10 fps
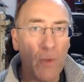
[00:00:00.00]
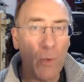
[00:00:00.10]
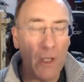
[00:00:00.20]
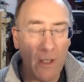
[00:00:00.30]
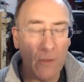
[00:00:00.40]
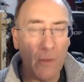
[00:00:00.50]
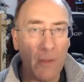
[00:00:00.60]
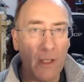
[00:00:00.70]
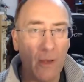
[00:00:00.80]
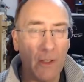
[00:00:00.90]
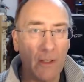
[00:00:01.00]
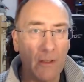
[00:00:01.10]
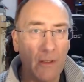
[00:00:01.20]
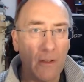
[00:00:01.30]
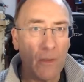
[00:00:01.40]
We know where we're going.
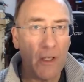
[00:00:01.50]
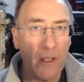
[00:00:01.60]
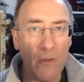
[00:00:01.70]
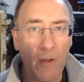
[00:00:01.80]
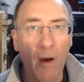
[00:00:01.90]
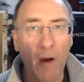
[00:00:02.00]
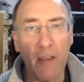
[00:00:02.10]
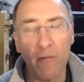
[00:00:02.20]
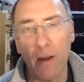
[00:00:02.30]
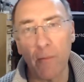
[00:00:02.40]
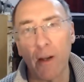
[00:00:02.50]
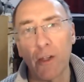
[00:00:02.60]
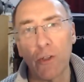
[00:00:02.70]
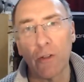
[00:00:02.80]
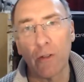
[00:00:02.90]
We know the high
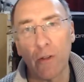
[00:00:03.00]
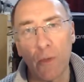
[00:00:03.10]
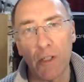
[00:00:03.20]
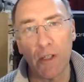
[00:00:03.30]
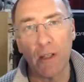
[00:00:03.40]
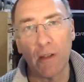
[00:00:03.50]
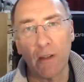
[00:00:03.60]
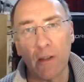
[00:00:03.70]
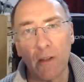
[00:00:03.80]
vibration that we seek.